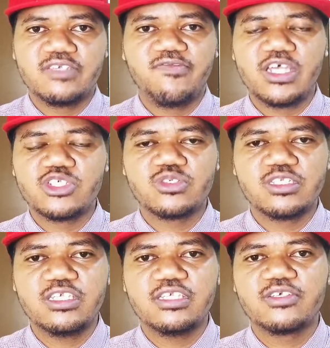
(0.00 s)

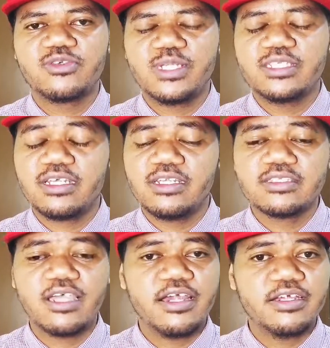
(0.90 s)
eventually create an
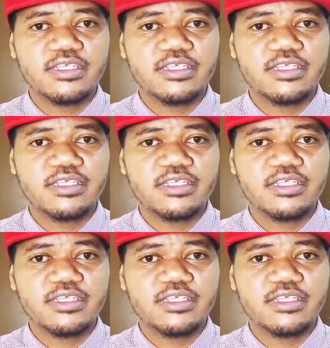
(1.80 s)
entire